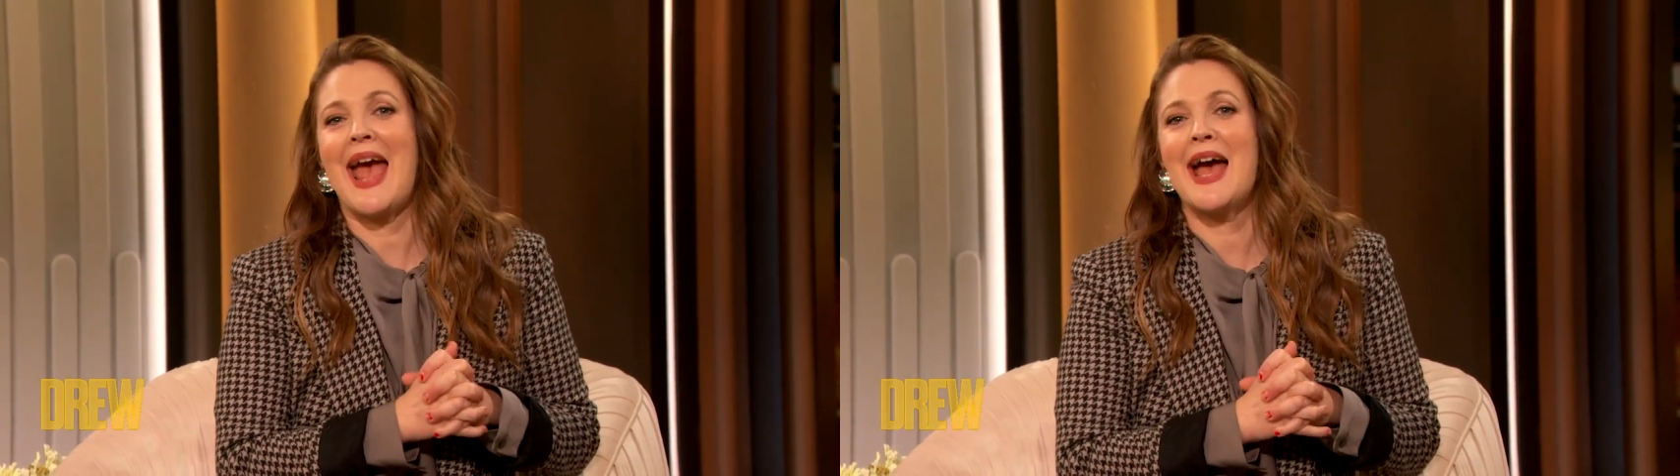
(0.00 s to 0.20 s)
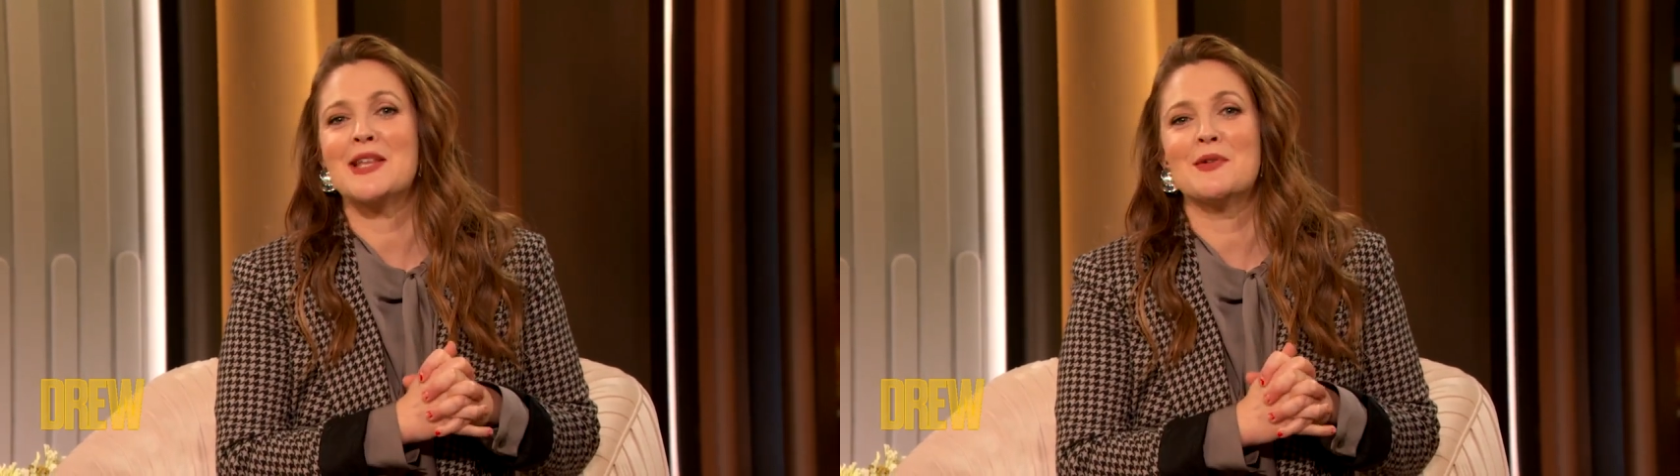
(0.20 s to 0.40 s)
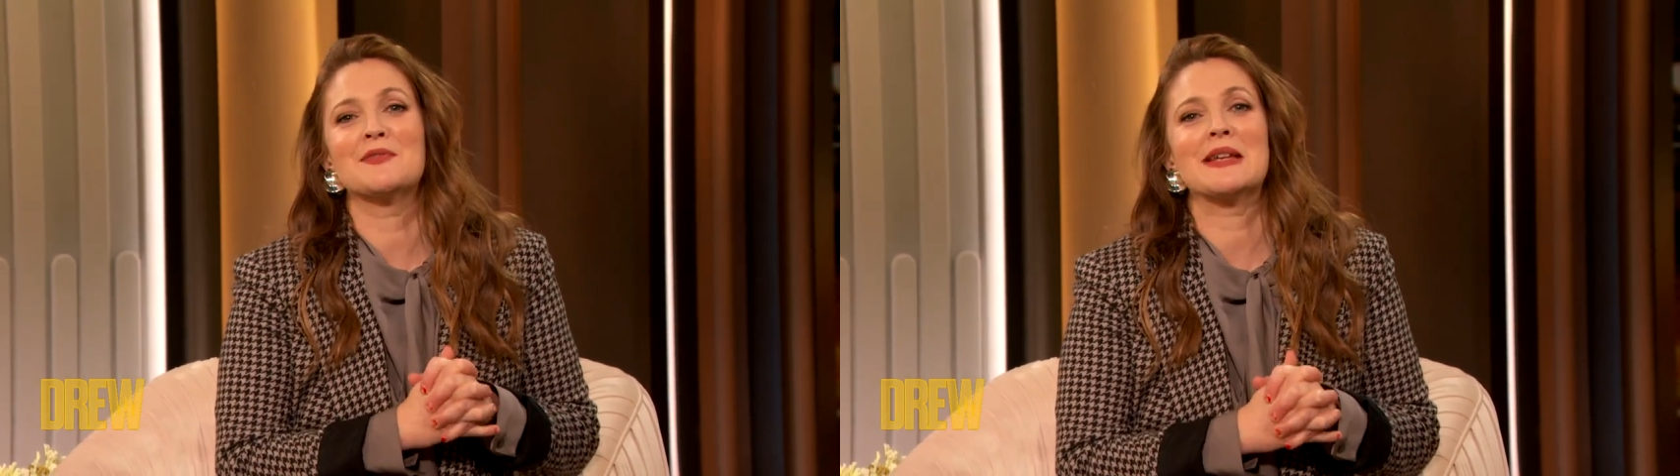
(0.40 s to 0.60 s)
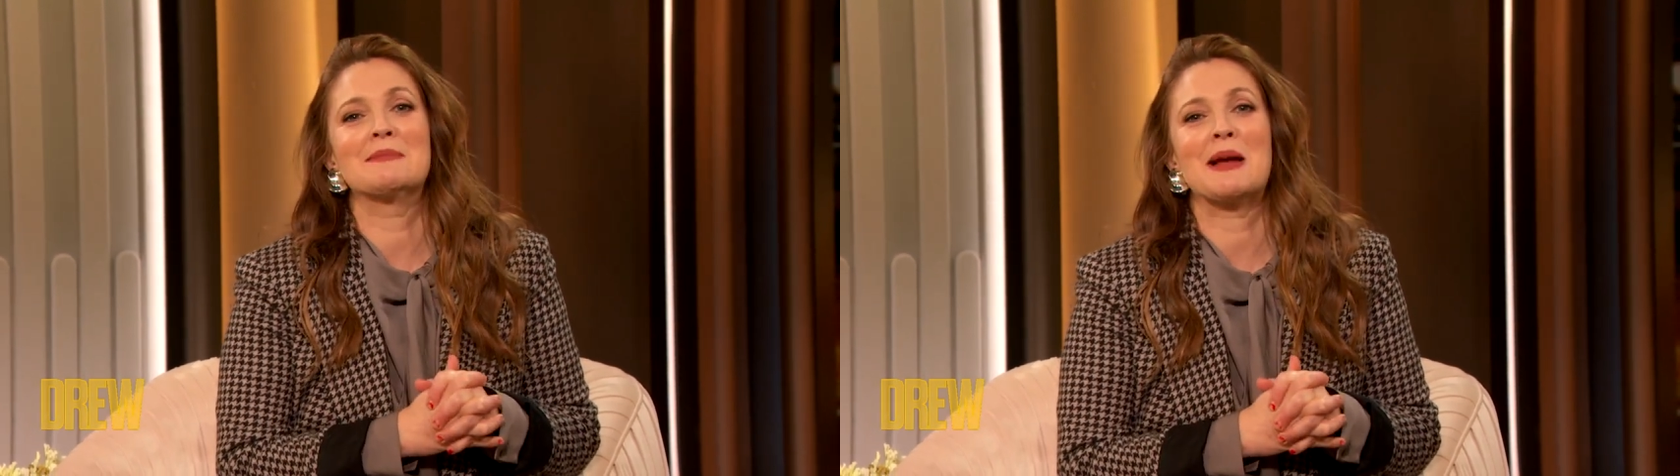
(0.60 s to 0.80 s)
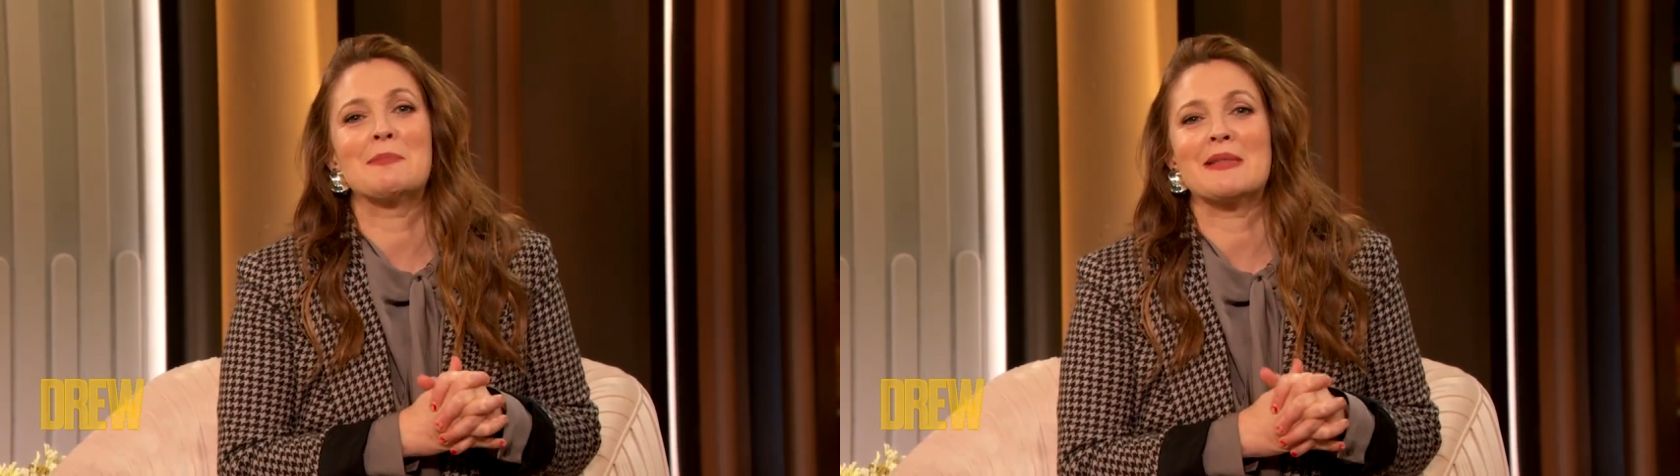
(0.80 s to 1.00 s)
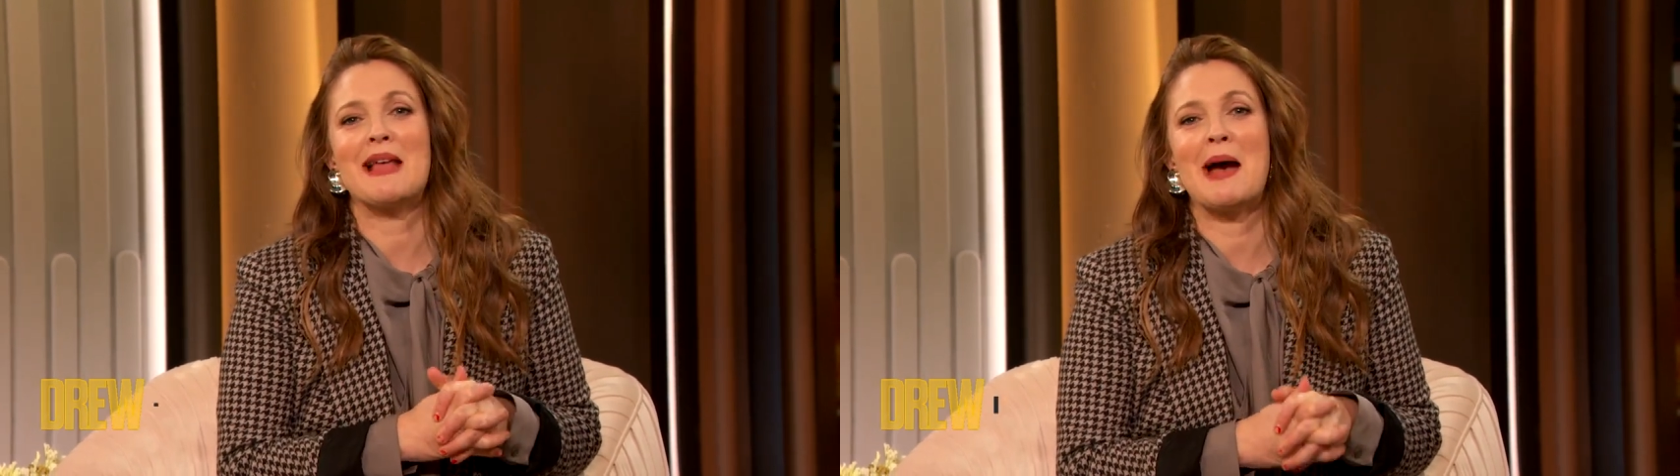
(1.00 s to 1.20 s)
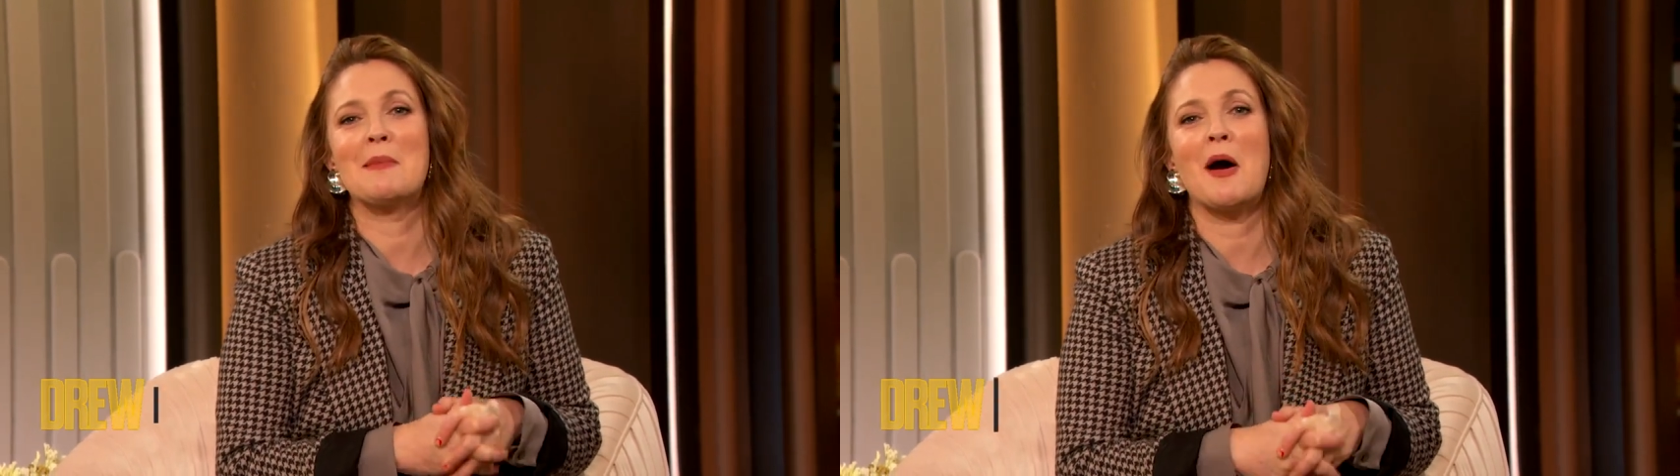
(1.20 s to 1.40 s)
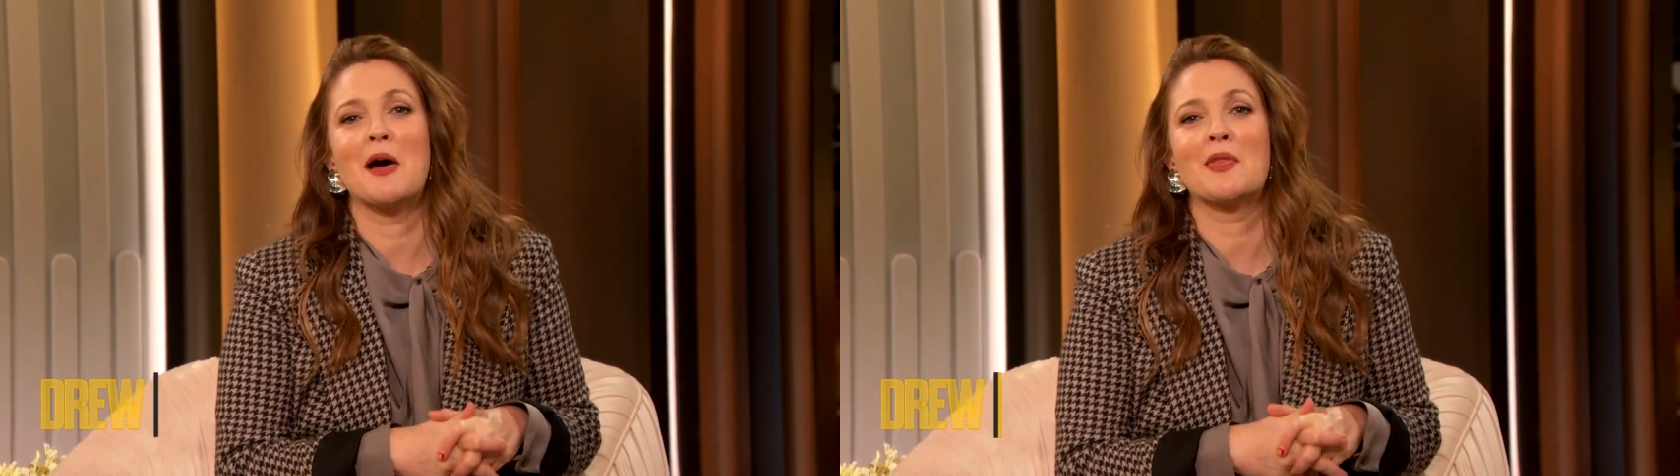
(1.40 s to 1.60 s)
and you've teamed up with
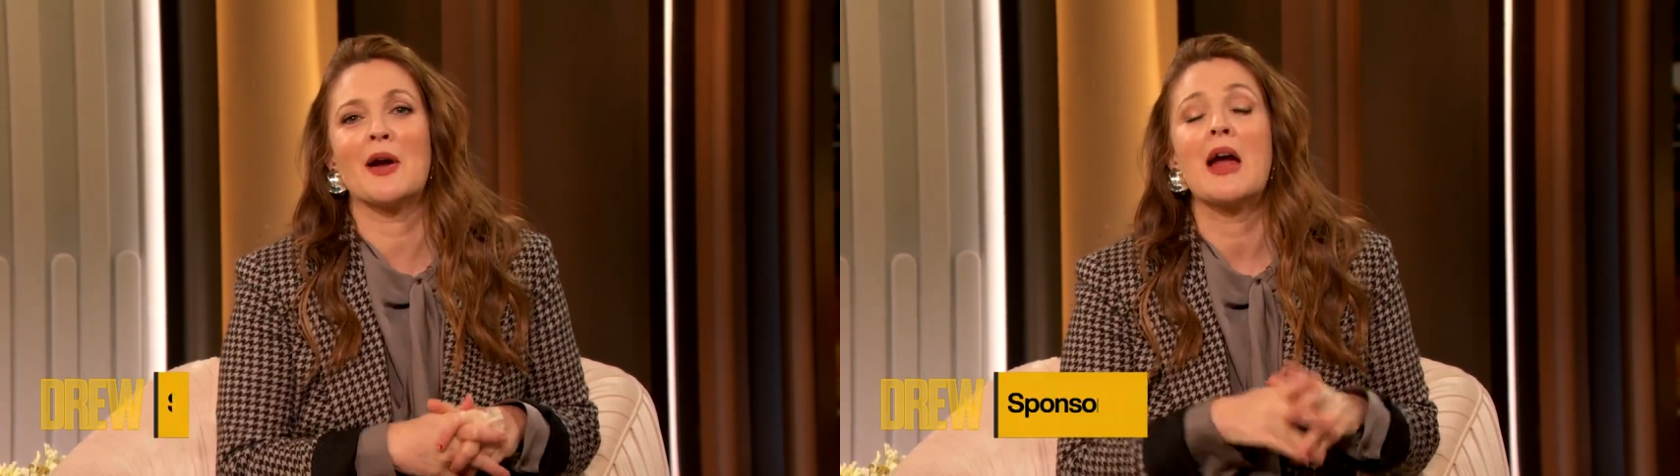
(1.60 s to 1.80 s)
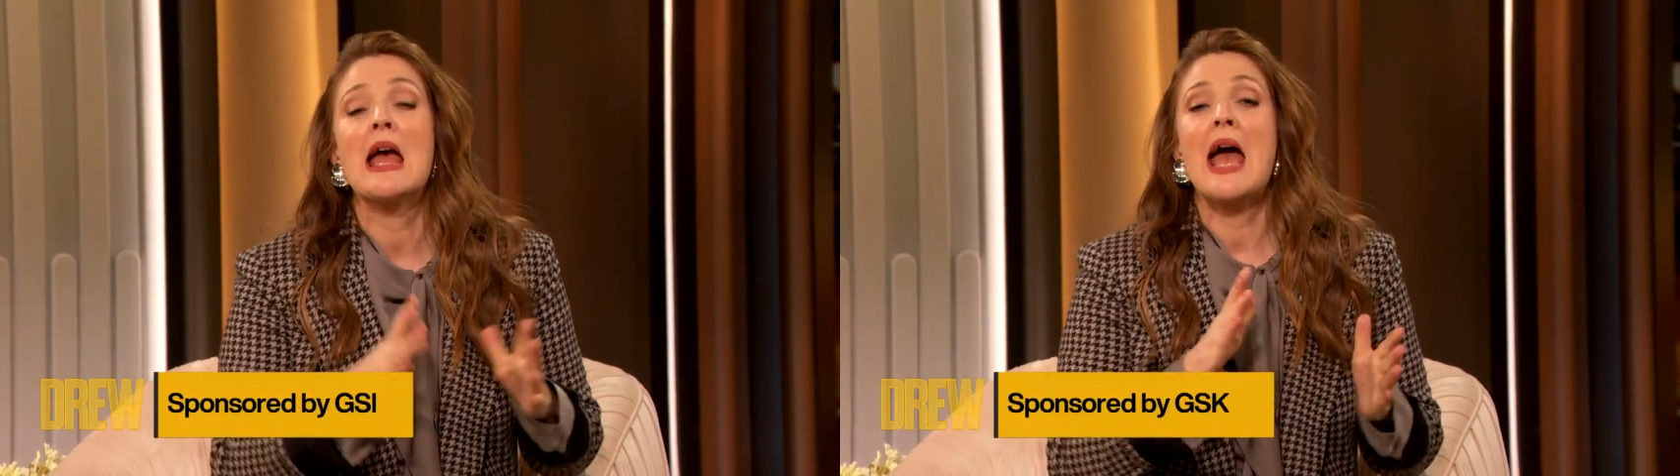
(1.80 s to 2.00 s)
them on their